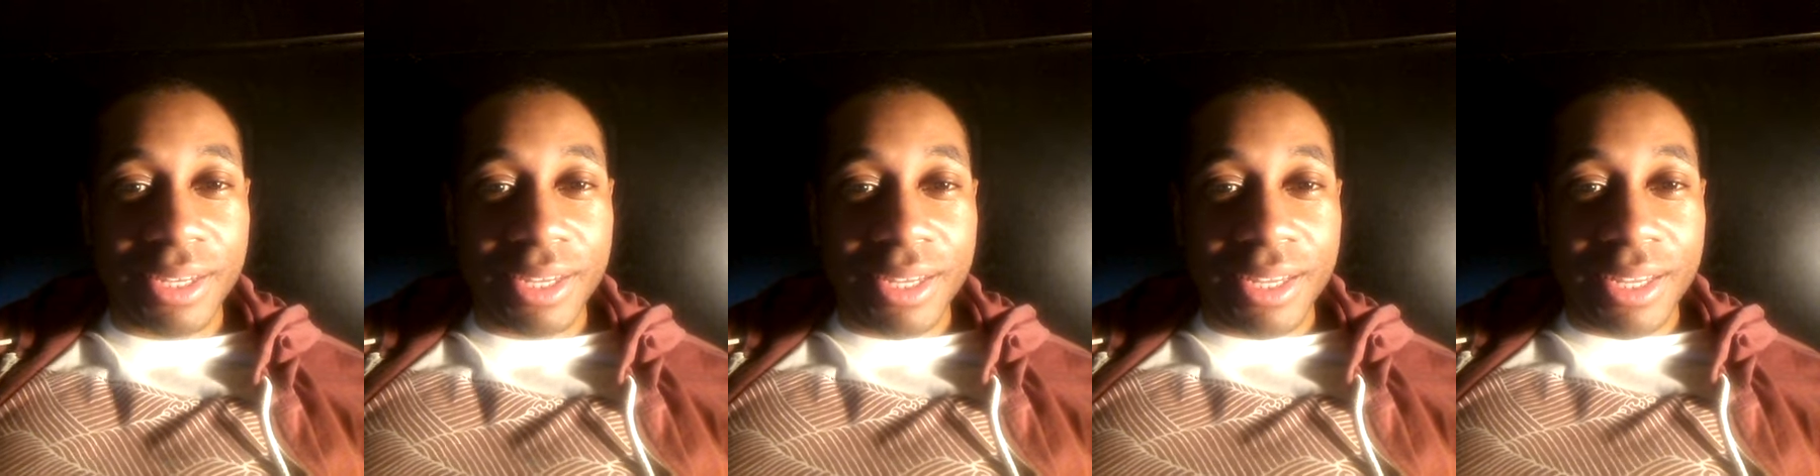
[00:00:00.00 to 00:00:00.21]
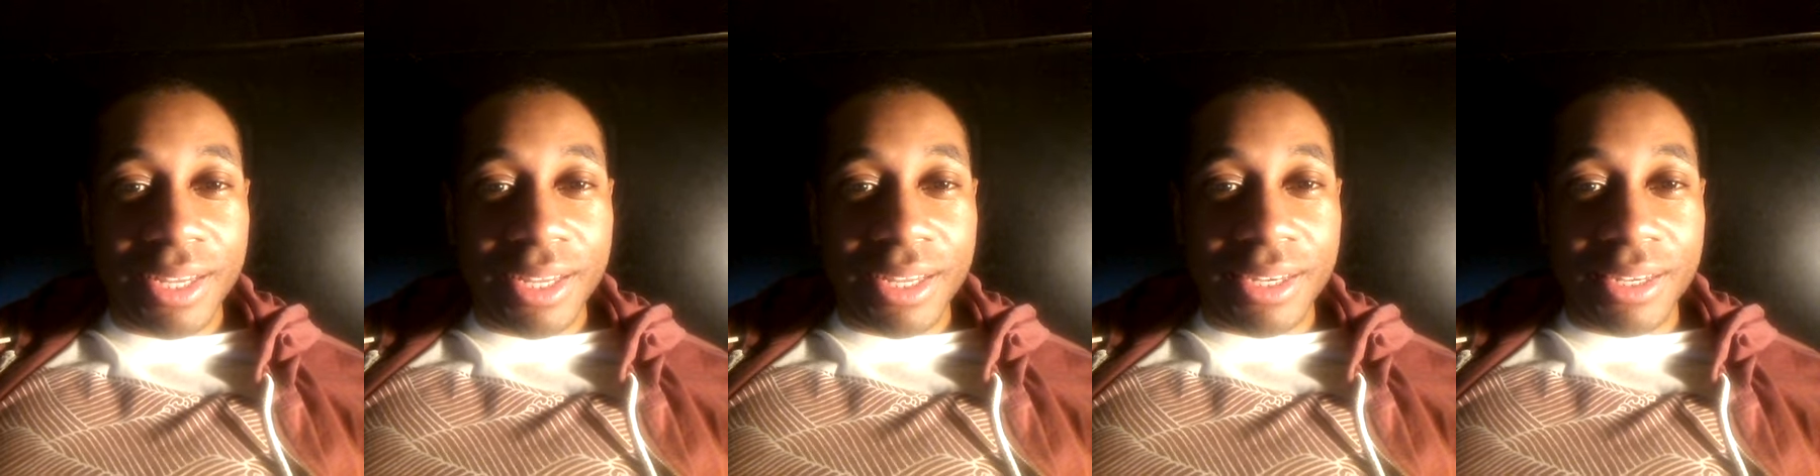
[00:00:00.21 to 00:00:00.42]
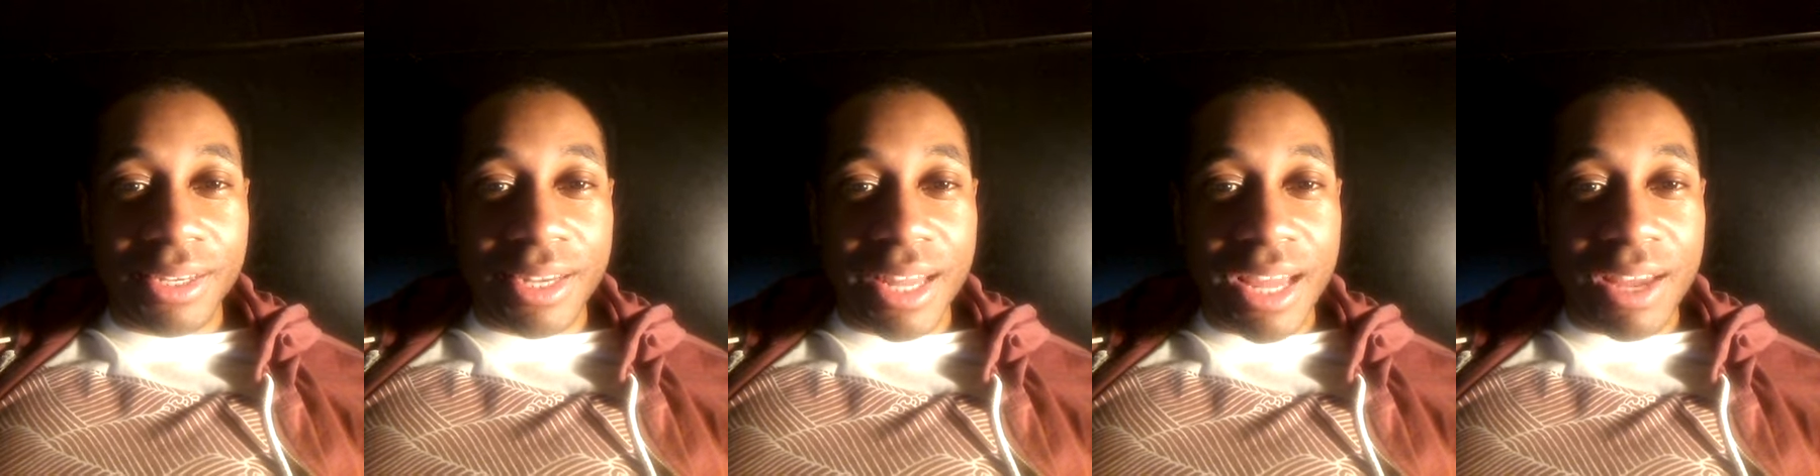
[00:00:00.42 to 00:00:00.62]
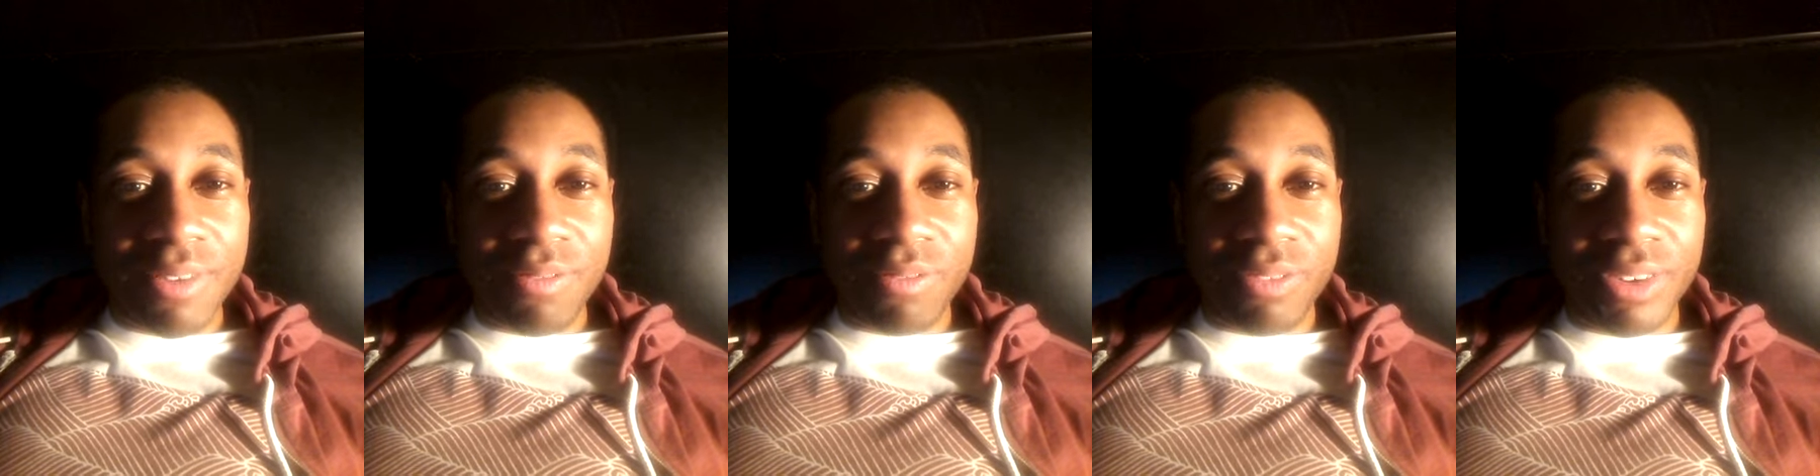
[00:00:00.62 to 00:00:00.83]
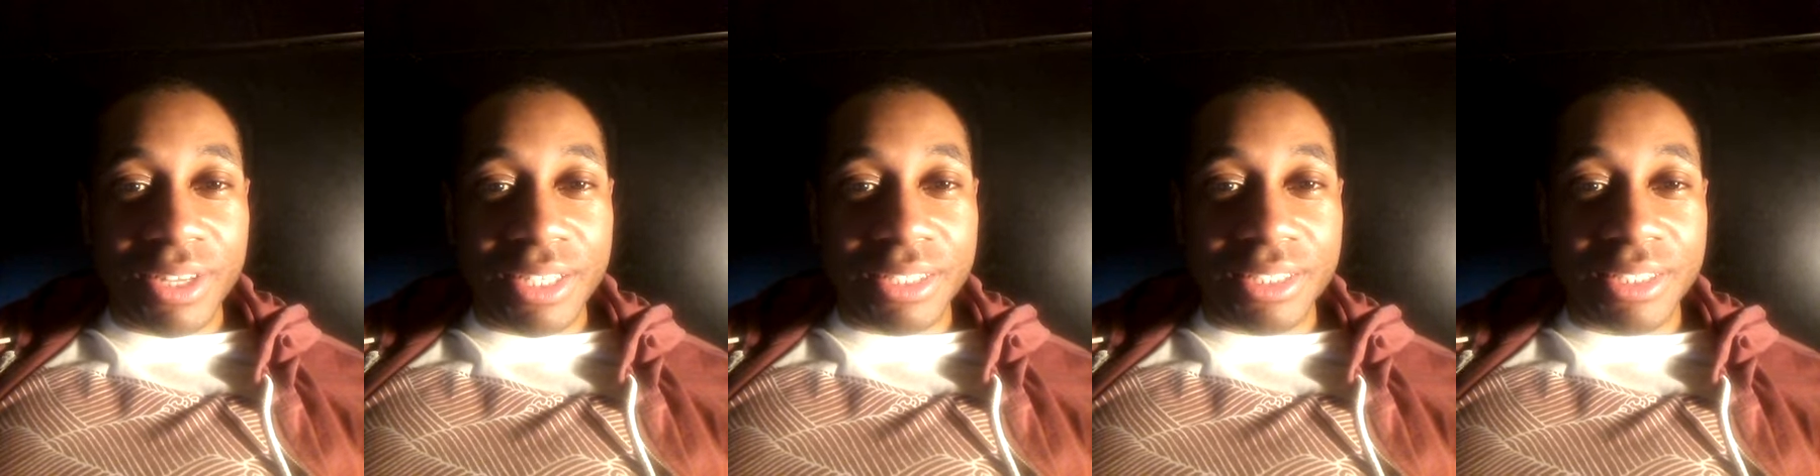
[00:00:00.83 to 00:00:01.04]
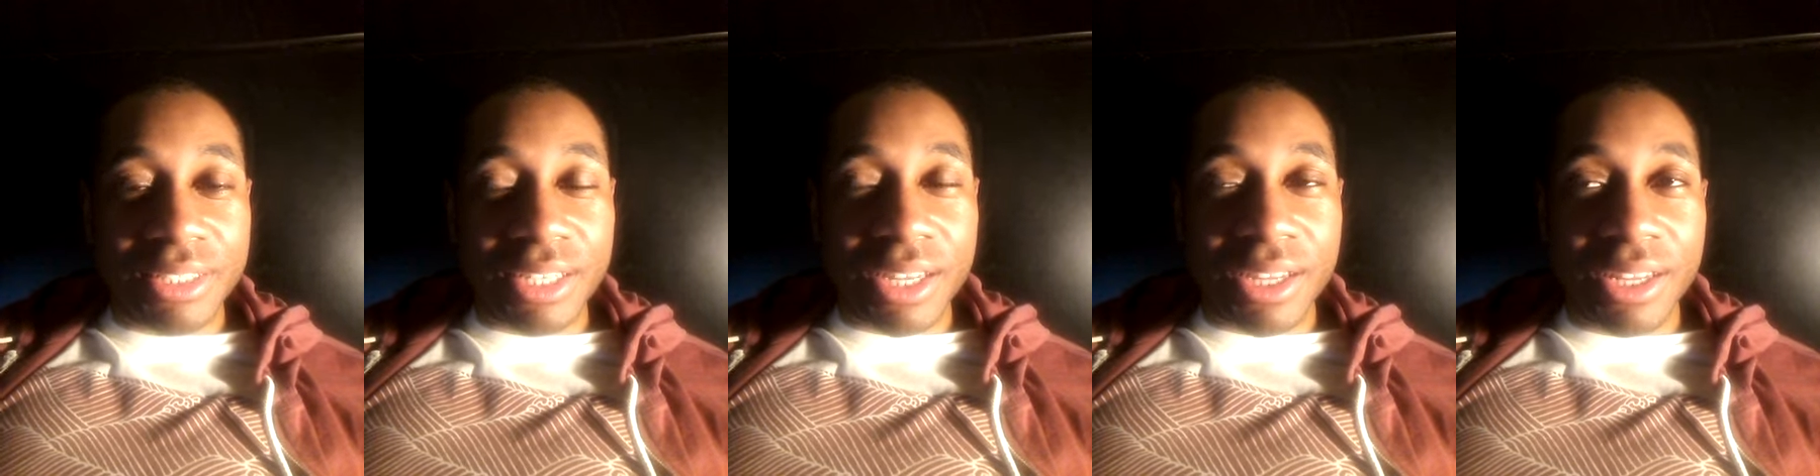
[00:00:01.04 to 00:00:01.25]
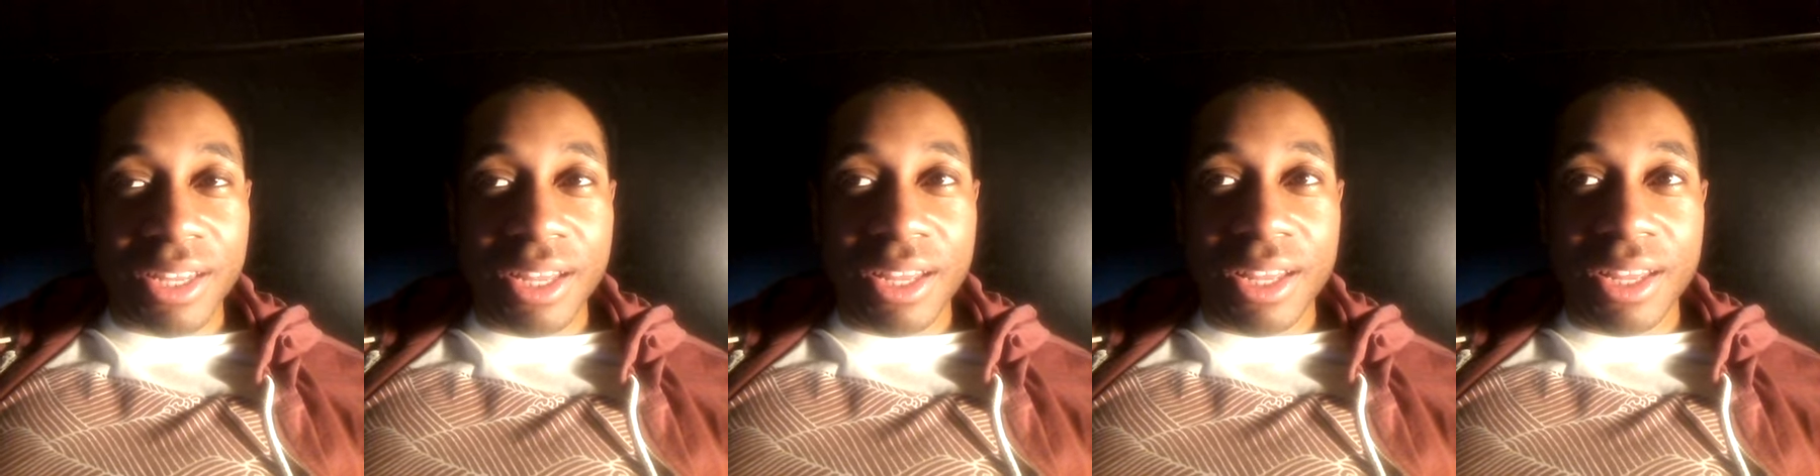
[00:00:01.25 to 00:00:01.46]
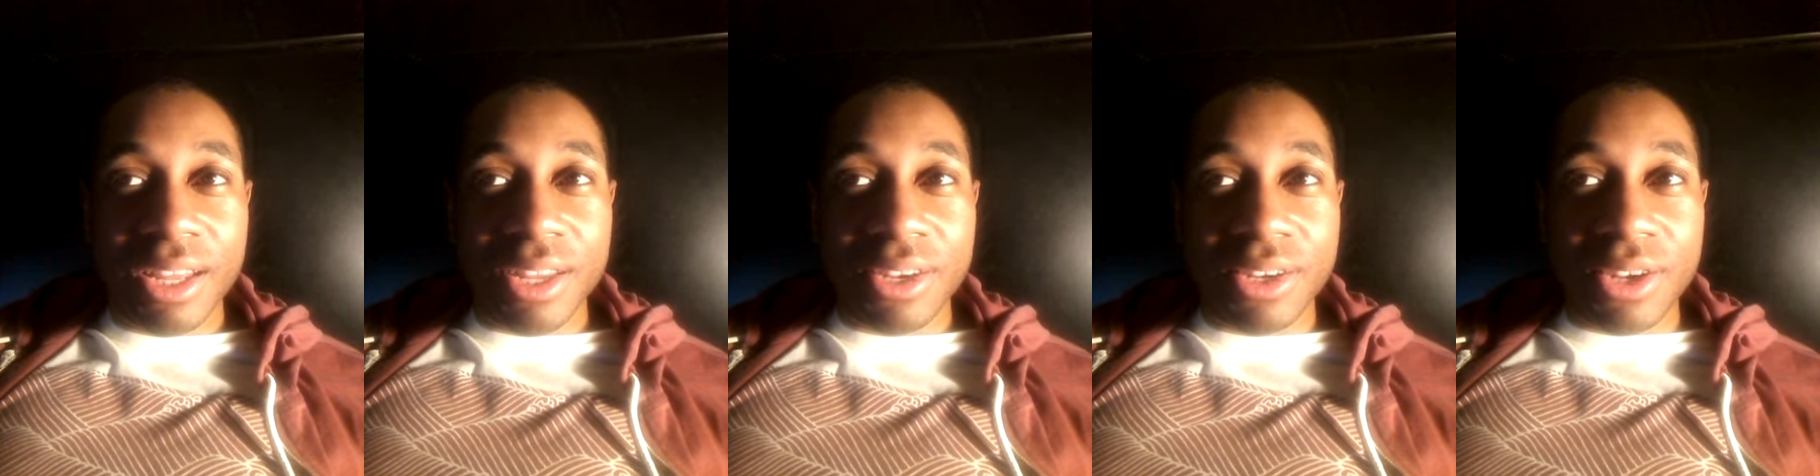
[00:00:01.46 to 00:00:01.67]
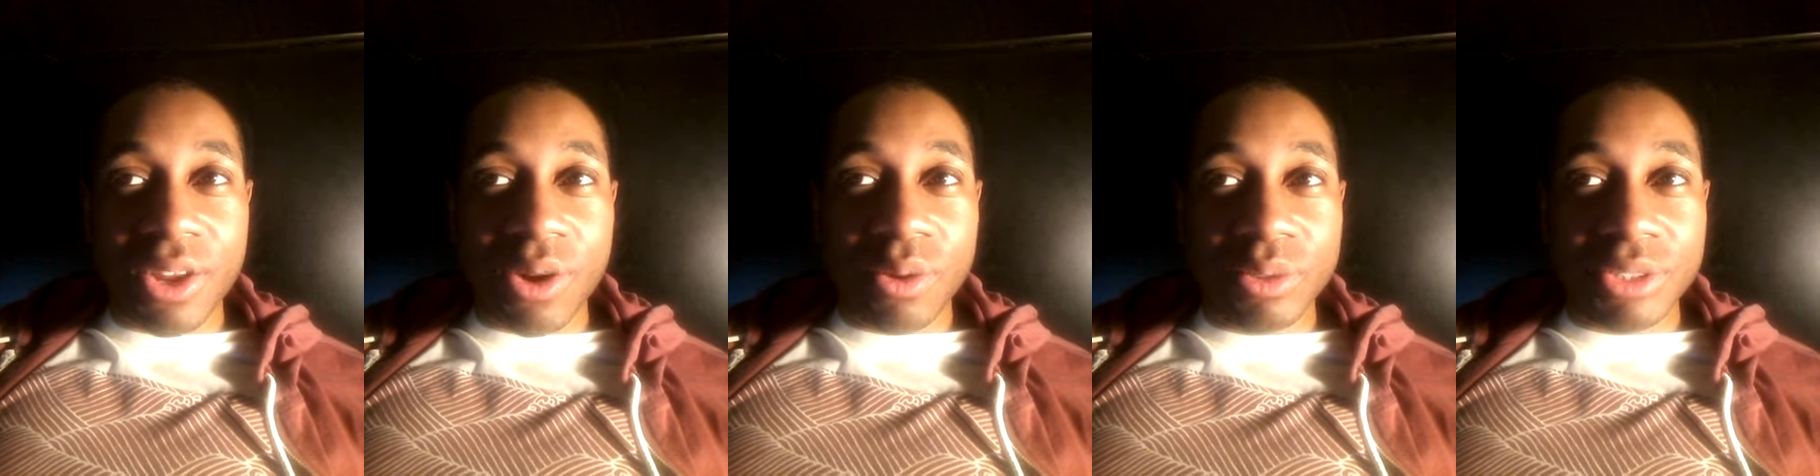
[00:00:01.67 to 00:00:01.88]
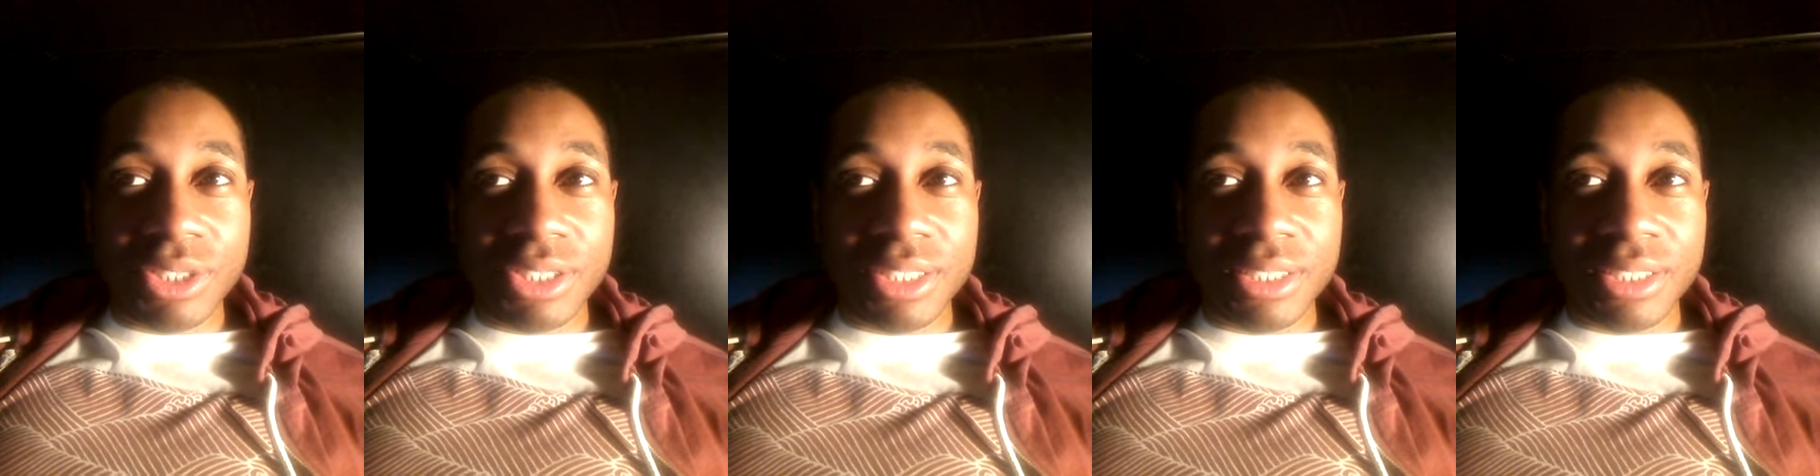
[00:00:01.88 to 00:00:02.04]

Netflix don't just